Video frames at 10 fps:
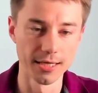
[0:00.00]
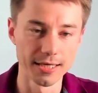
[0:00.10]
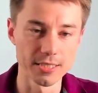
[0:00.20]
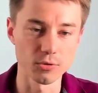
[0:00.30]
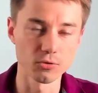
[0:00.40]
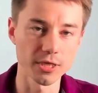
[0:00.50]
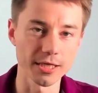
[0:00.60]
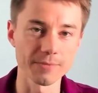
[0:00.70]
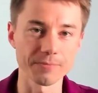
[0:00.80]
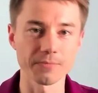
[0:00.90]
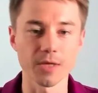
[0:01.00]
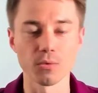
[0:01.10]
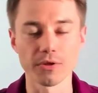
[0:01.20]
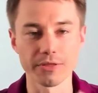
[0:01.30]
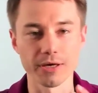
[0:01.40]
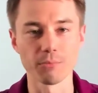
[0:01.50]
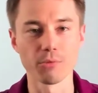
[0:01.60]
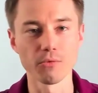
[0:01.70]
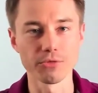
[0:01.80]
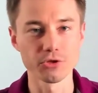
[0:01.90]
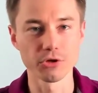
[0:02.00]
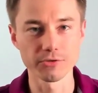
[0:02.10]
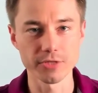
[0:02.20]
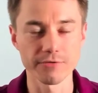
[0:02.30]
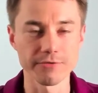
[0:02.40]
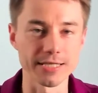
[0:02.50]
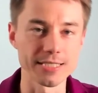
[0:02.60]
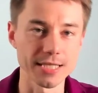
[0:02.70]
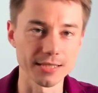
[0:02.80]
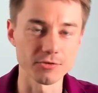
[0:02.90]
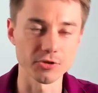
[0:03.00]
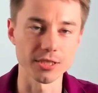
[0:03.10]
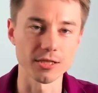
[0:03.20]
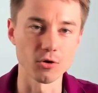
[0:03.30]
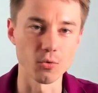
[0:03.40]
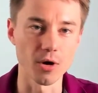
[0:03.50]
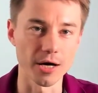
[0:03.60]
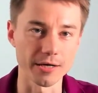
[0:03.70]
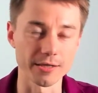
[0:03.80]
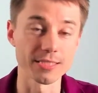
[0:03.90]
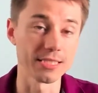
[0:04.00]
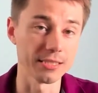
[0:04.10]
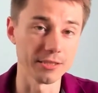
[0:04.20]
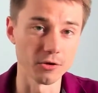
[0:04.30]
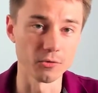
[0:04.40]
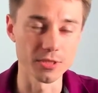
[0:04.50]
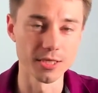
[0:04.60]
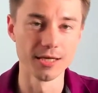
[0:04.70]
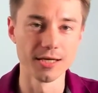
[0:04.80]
So today, with both Joseph and Cedric, who are CTOs,